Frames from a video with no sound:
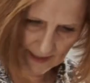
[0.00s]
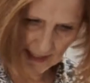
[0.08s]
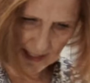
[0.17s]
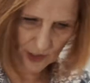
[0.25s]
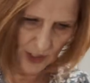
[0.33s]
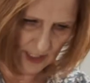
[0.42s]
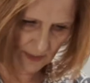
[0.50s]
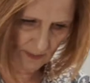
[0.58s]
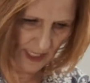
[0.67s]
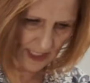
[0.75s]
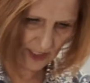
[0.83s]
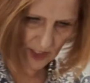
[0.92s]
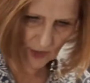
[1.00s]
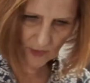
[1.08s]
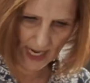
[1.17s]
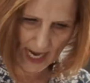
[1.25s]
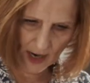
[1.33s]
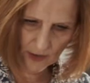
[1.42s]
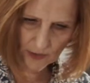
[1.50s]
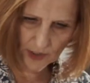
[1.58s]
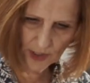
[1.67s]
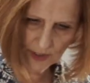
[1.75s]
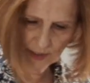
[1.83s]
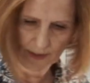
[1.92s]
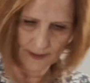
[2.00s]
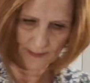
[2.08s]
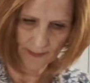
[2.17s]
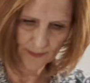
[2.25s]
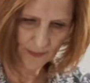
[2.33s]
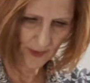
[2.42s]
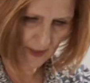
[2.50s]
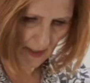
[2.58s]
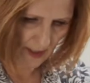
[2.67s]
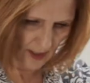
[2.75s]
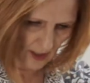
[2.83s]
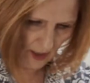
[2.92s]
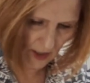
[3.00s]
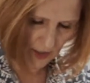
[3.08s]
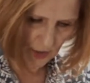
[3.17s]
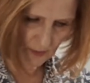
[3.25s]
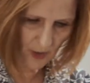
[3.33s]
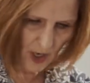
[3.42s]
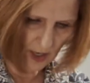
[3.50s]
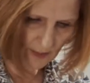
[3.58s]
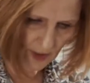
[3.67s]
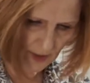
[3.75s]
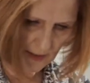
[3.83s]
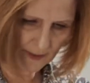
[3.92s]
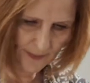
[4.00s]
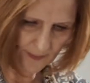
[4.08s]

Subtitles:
and just mix it around on your marble.